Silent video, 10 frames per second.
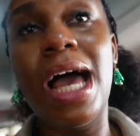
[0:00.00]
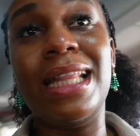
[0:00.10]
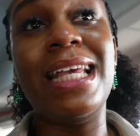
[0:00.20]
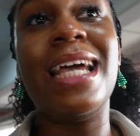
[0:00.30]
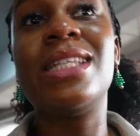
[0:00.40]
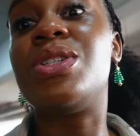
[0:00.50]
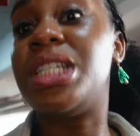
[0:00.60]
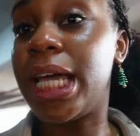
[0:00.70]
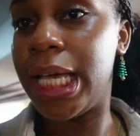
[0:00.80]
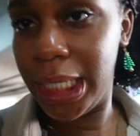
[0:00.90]
They are here to
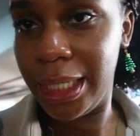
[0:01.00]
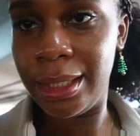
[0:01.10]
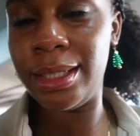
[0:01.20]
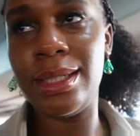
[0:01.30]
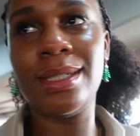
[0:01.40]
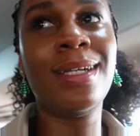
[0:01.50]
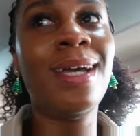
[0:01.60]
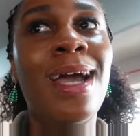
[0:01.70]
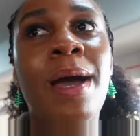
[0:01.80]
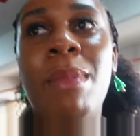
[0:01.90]
check in.
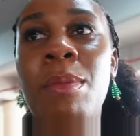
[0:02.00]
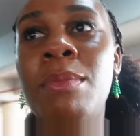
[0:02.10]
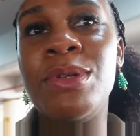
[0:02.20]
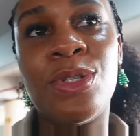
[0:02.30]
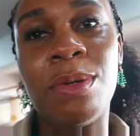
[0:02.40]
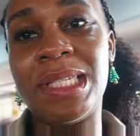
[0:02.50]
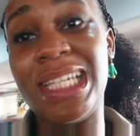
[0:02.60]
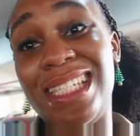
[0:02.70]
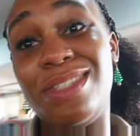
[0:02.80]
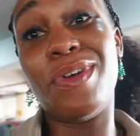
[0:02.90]
My mom is so upset.
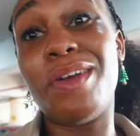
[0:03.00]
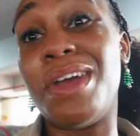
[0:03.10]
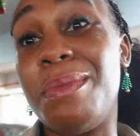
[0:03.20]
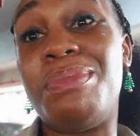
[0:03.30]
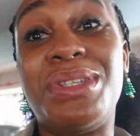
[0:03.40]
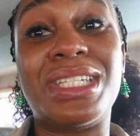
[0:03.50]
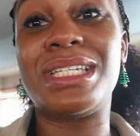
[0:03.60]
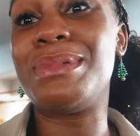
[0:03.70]
She's very, very patient.